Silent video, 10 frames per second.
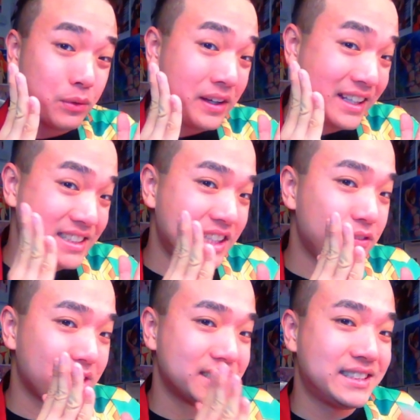what you can see
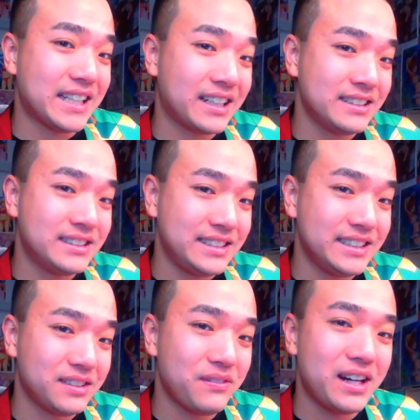from the second
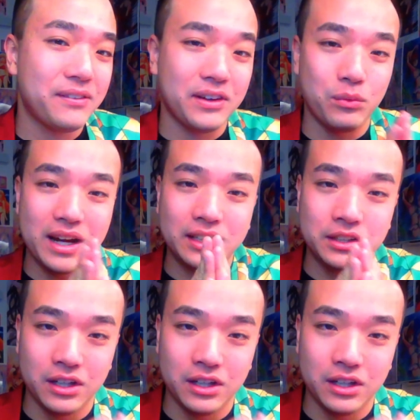season, man. Like where you